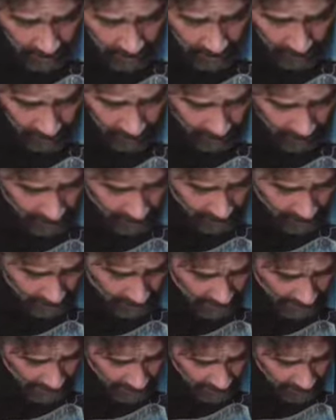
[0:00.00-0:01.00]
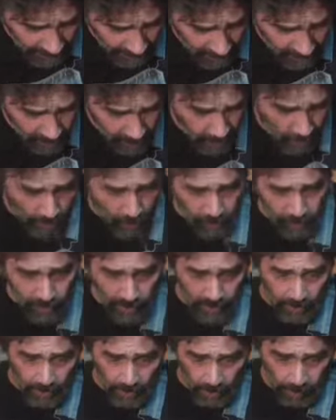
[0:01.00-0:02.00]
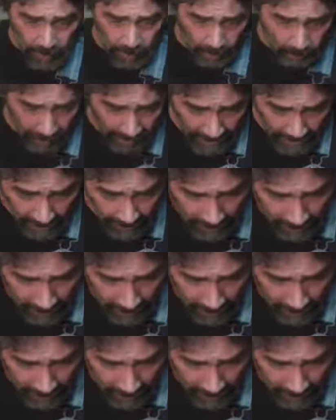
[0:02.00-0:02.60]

The Lord your God has chosen you to be a